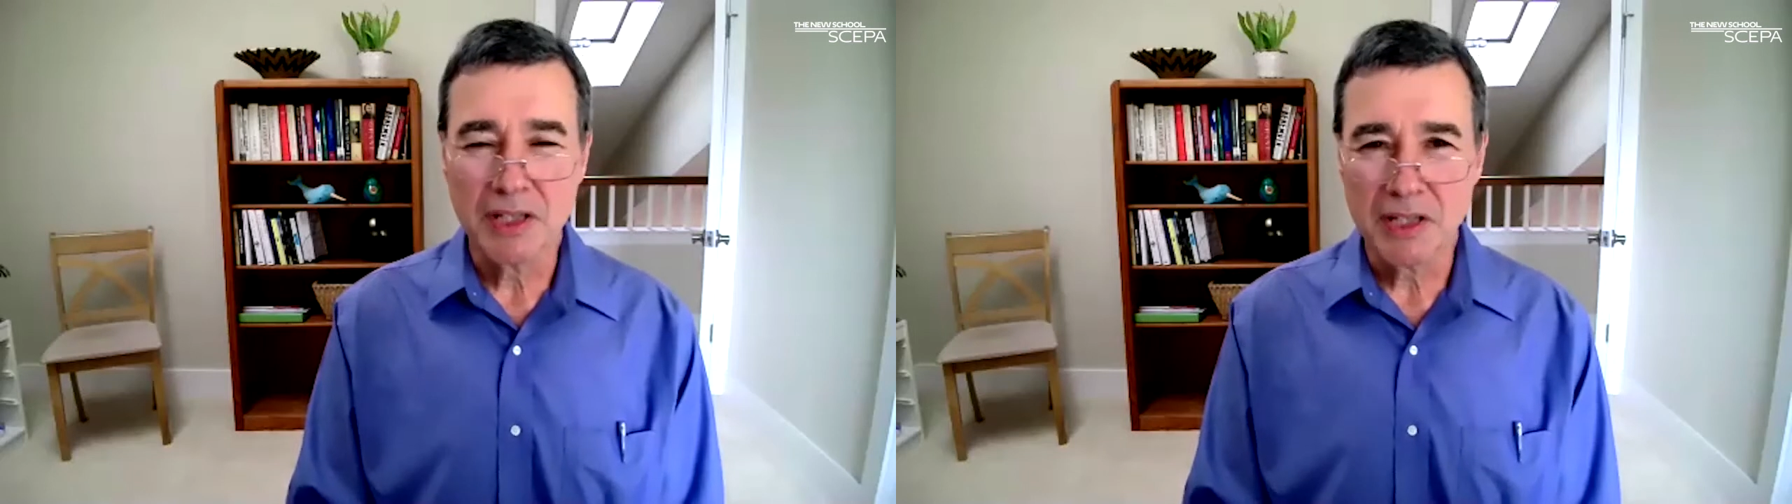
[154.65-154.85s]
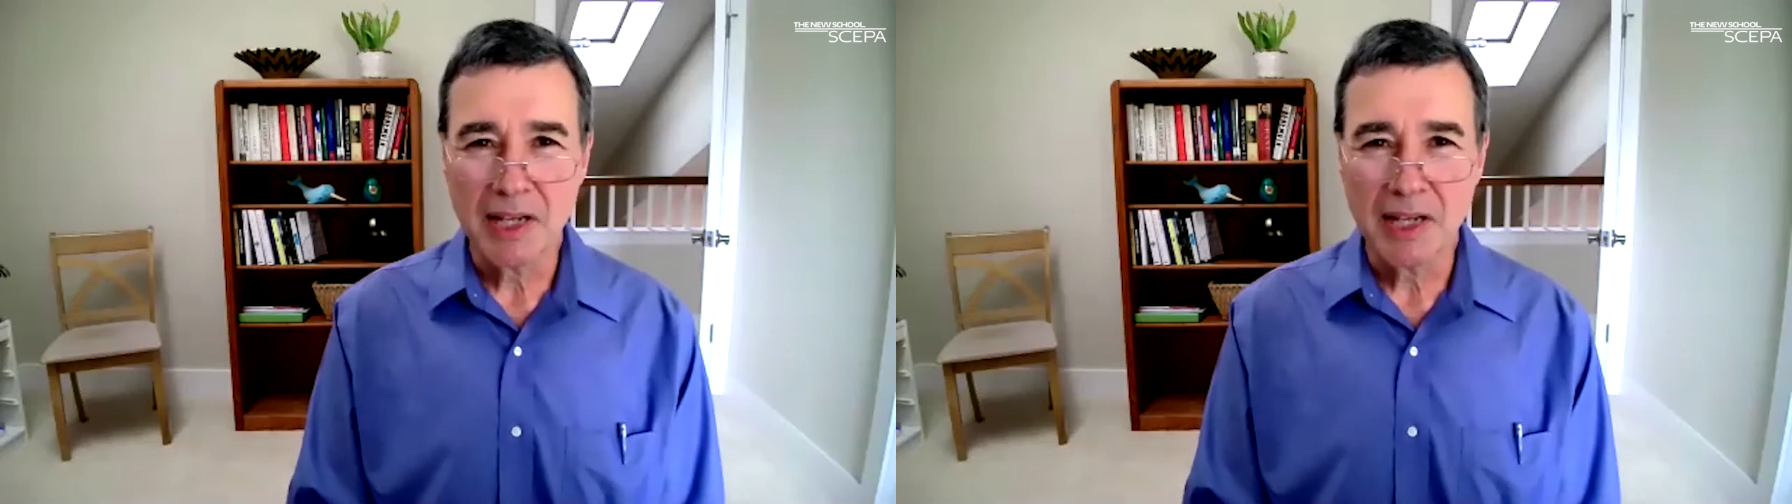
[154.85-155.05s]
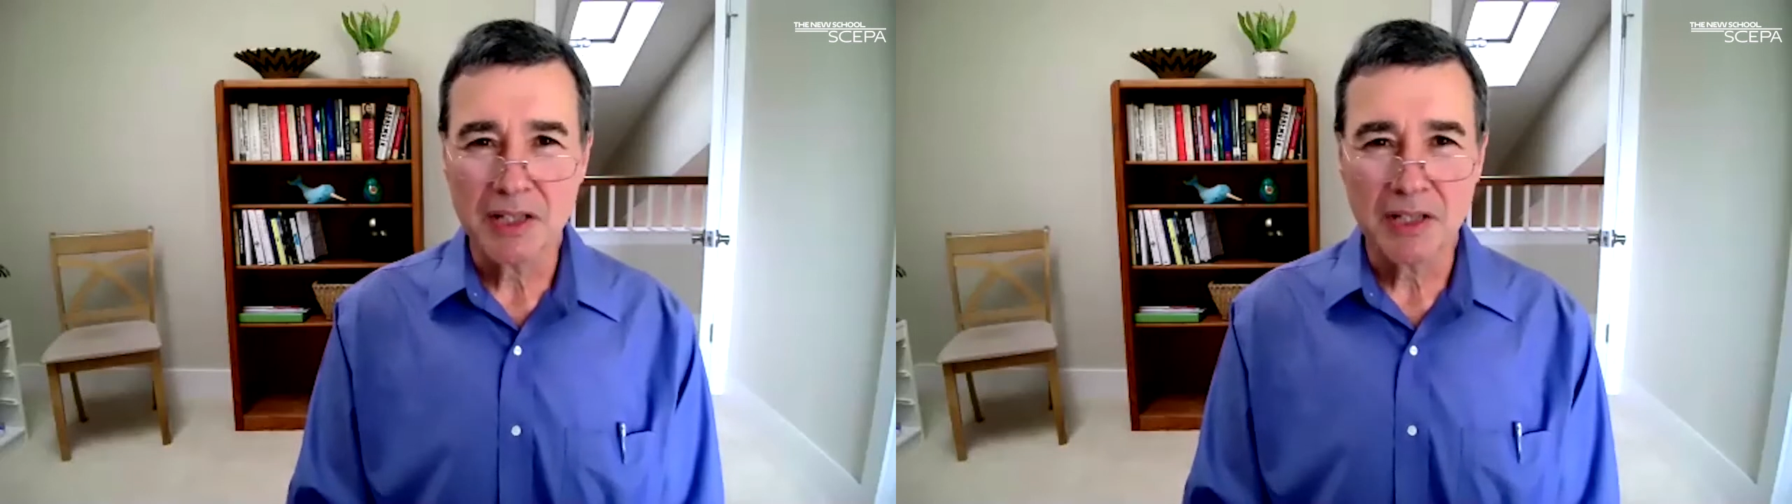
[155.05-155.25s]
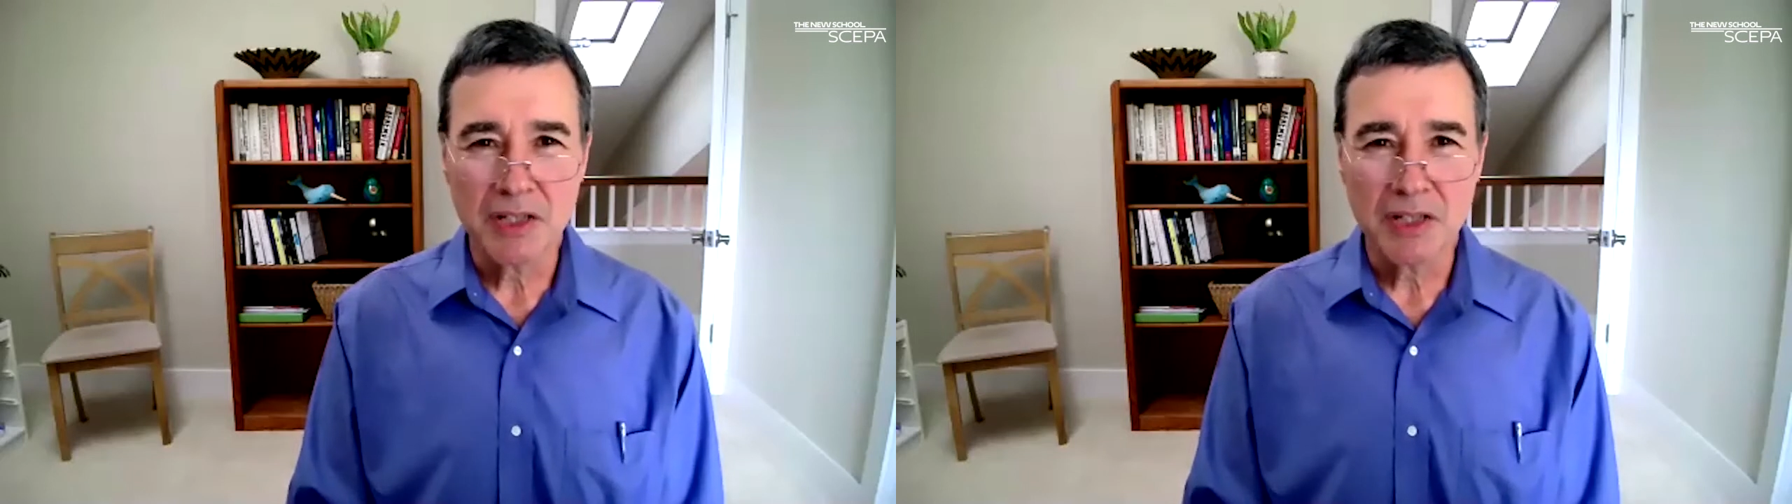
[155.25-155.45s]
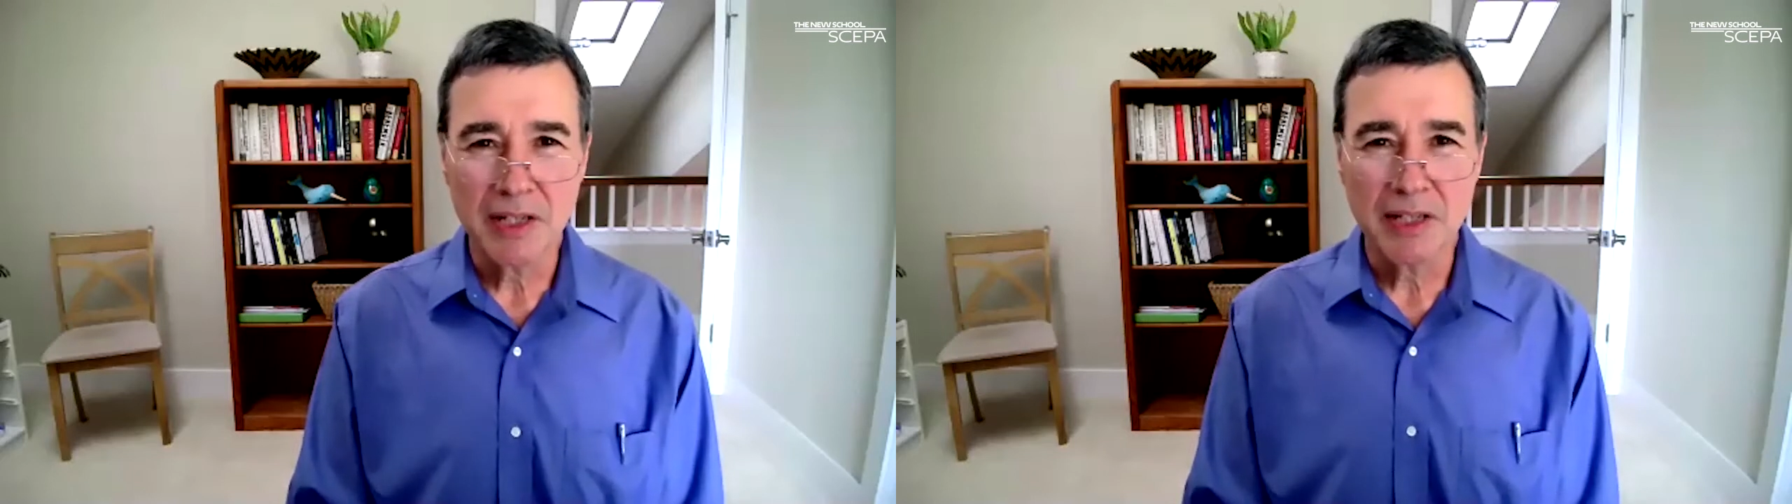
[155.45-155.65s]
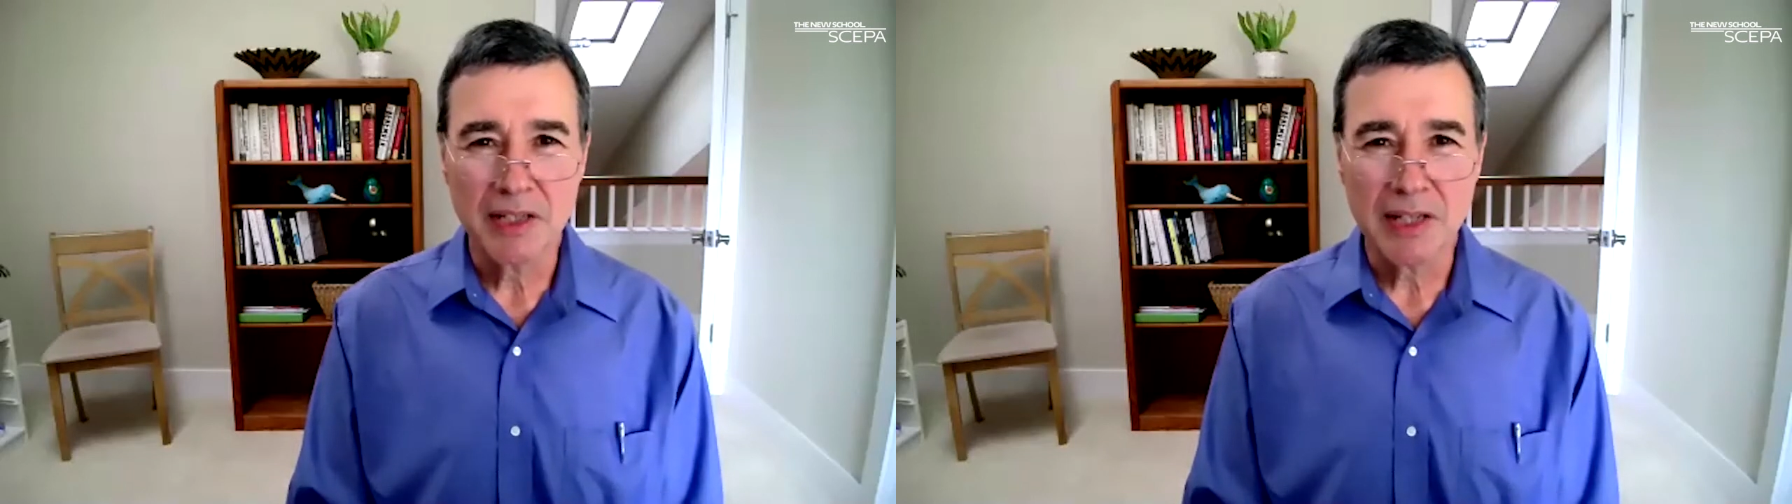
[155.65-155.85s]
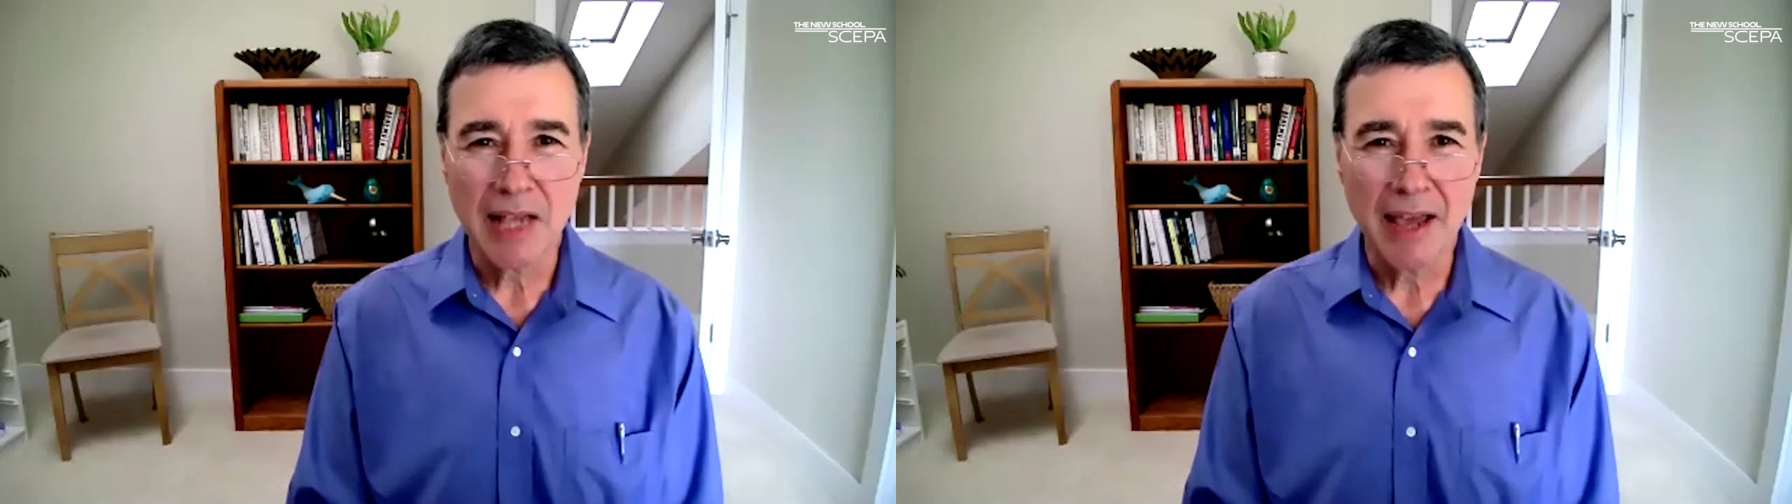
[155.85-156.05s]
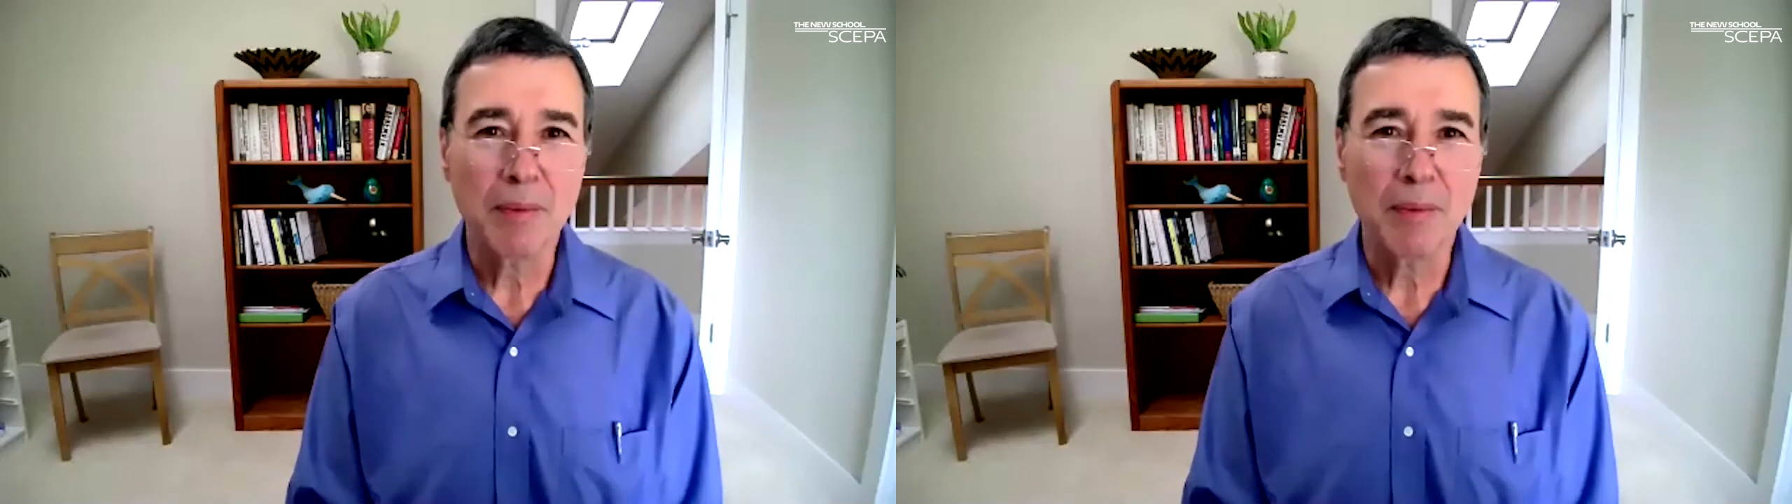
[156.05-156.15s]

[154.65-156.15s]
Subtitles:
states and cities have